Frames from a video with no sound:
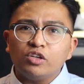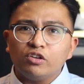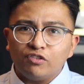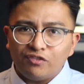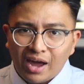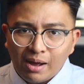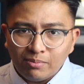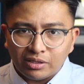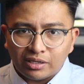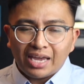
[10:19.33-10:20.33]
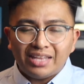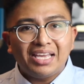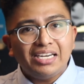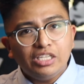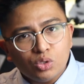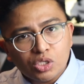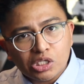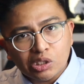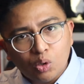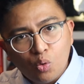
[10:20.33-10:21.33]
your family and they need to
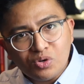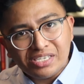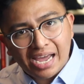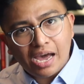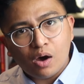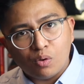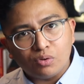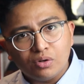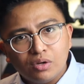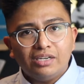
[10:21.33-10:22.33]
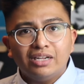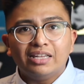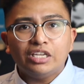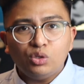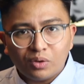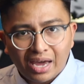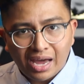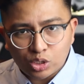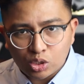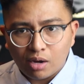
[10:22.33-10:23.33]
slow down and let you
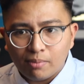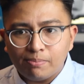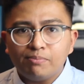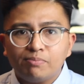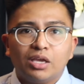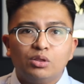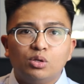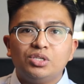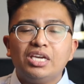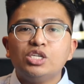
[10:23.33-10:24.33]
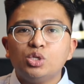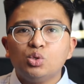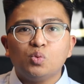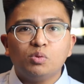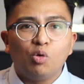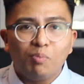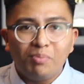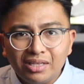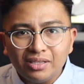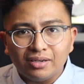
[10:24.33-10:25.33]
catch up, and there's issues with
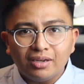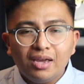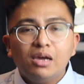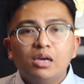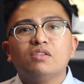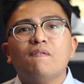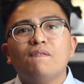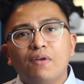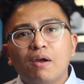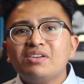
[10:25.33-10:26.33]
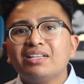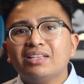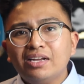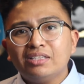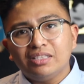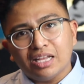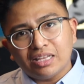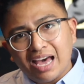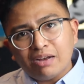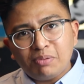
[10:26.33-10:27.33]
mobility, it's very likely that
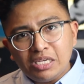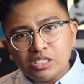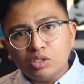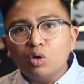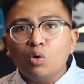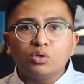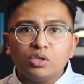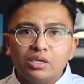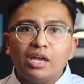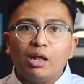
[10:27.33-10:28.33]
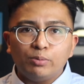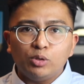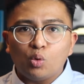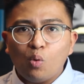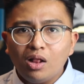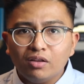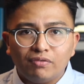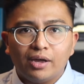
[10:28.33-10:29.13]
that piece alone could help you qualify.